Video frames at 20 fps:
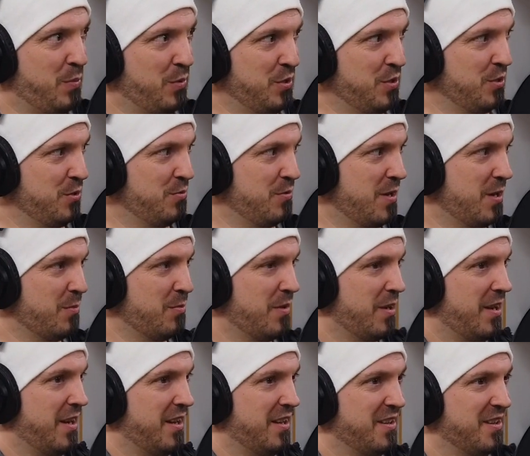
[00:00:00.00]
people just
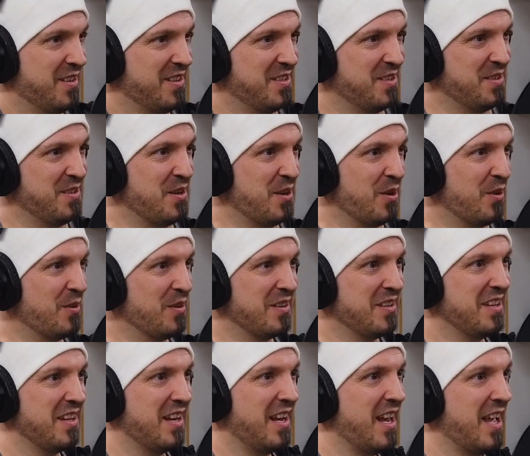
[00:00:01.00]
walk by that
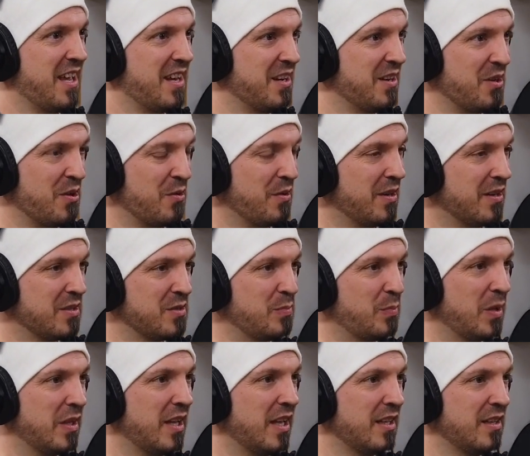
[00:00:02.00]
didn't, I don't
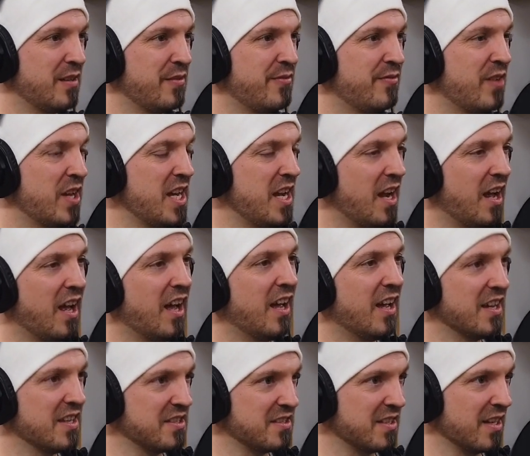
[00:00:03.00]
notice. But like the funny
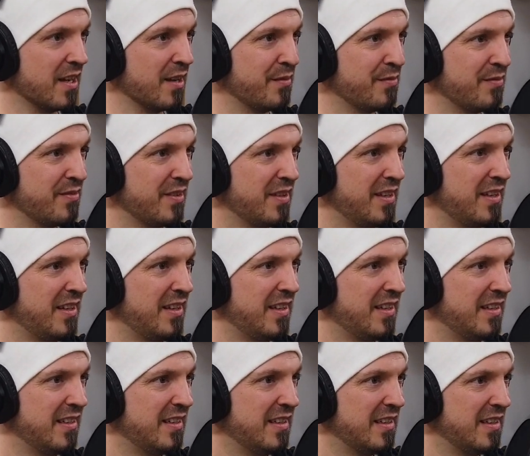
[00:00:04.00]
haha stuff,
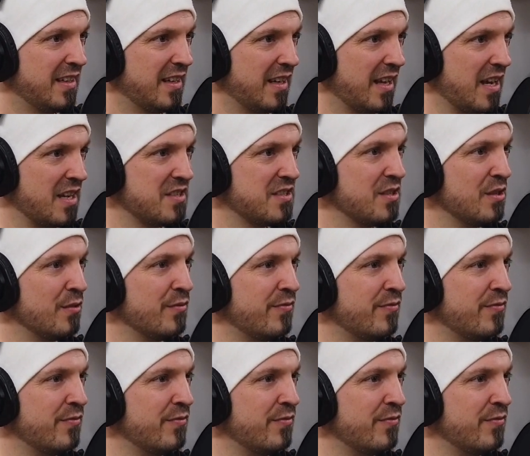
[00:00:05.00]
I